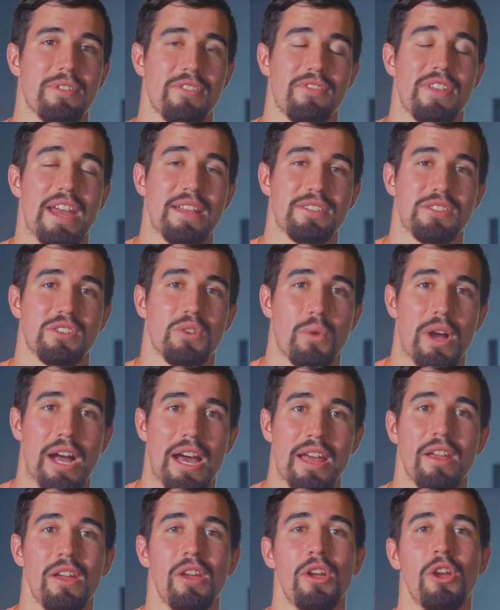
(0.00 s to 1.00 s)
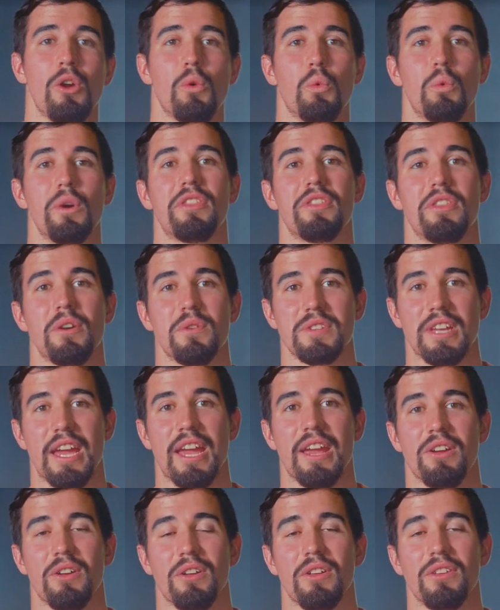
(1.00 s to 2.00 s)
of that squat with those
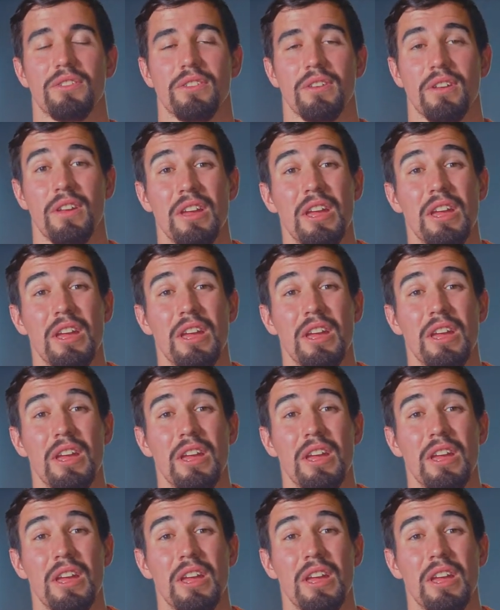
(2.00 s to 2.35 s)
angles.